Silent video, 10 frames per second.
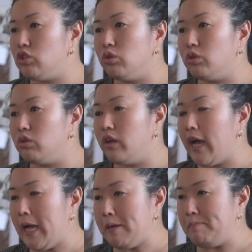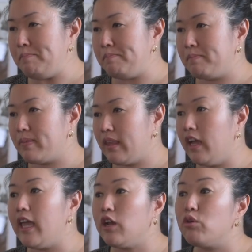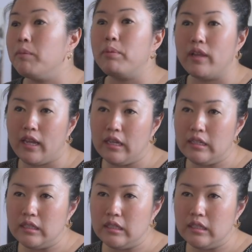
so, again, crippling.